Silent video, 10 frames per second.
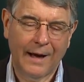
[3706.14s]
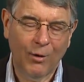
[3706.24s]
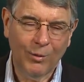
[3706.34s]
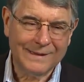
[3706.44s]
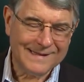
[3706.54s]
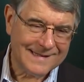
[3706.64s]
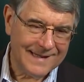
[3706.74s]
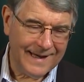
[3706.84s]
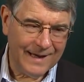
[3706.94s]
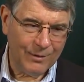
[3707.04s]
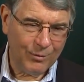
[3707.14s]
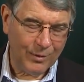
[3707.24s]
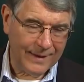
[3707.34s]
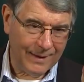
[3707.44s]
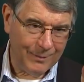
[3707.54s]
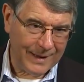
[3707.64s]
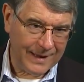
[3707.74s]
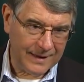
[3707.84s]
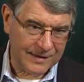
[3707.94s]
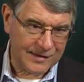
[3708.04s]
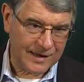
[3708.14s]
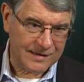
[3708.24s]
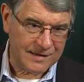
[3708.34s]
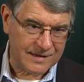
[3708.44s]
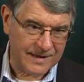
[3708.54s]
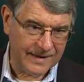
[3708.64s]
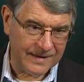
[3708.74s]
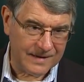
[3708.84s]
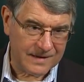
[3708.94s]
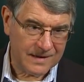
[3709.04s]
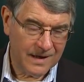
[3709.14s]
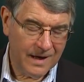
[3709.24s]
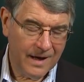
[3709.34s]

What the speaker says: I don't want this to end without my getting a chance to say this.